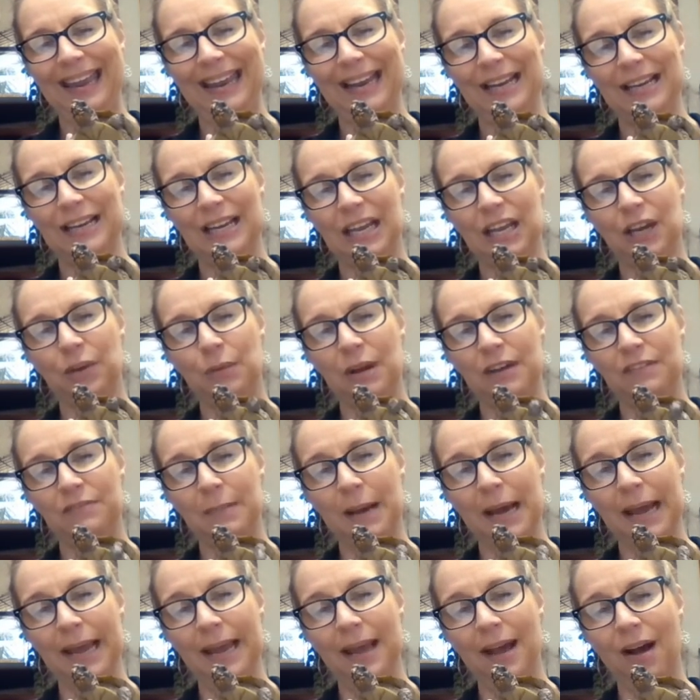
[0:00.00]
Can you wave
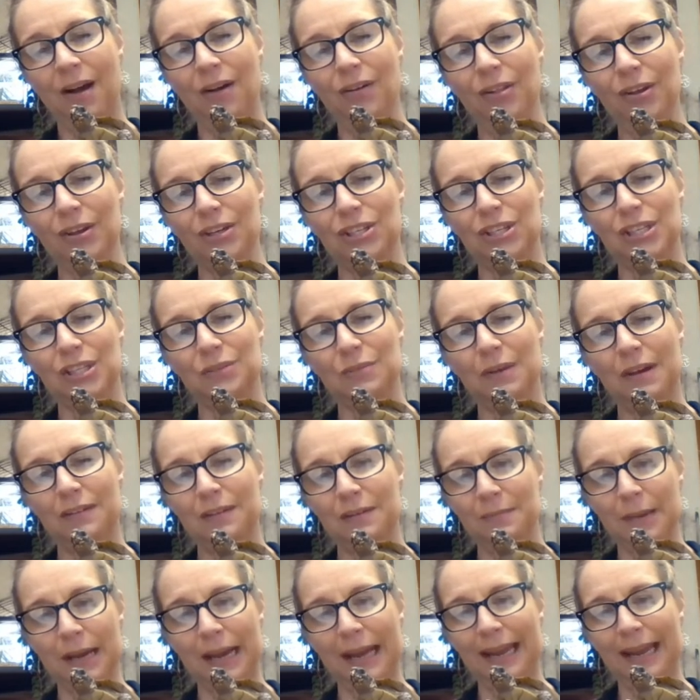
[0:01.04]
bye? Oh, look, she's waving
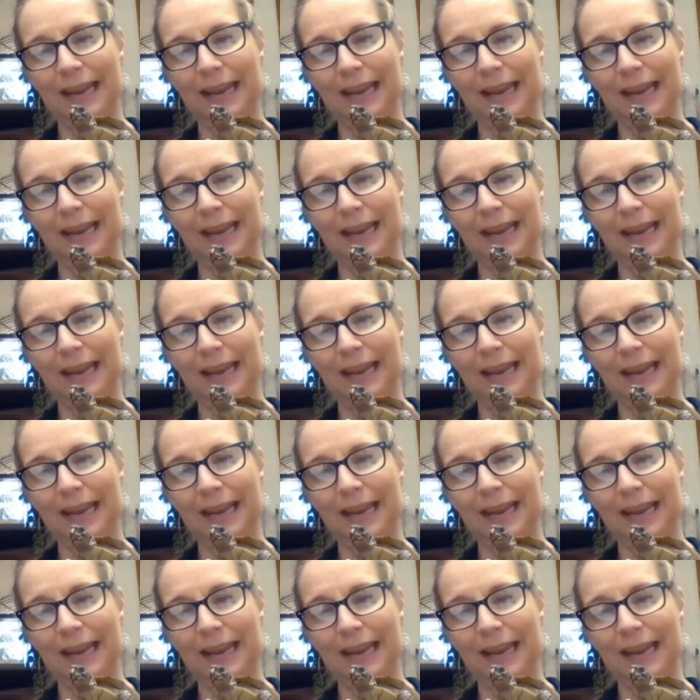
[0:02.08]
bye.